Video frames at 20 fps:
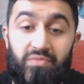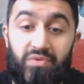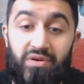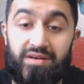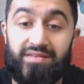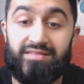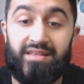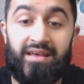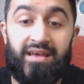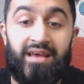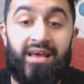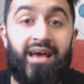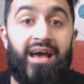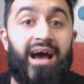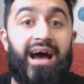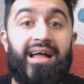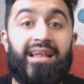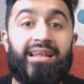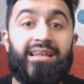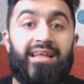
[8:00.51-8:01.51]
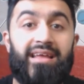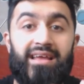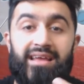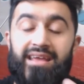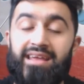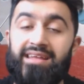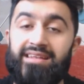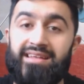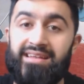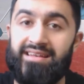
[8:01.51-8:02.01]
he was, and
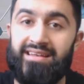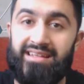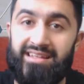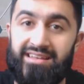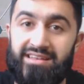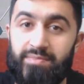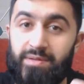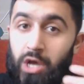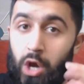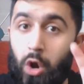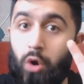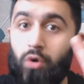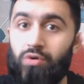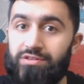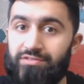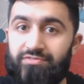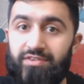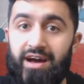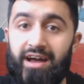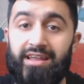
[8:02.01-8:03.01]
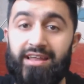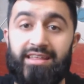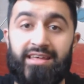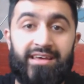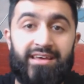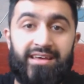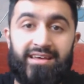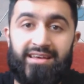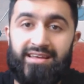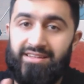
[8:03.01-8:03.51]
he didn't need to be odified
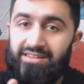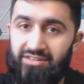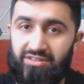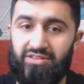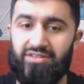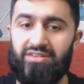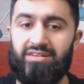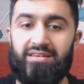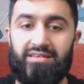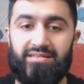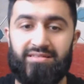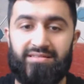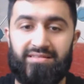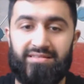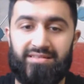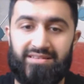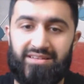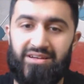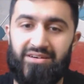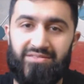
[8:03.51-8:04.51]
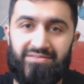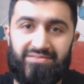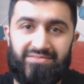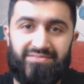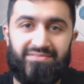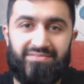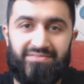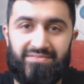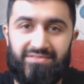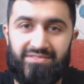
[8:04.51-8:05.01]
to you know
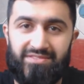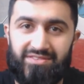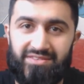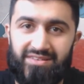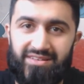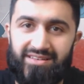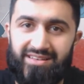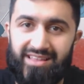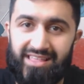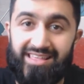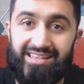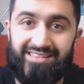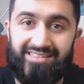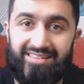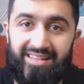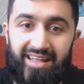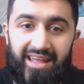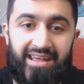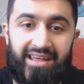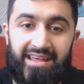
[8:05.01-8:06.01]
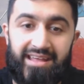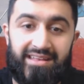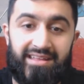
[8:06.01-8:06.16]
to this state.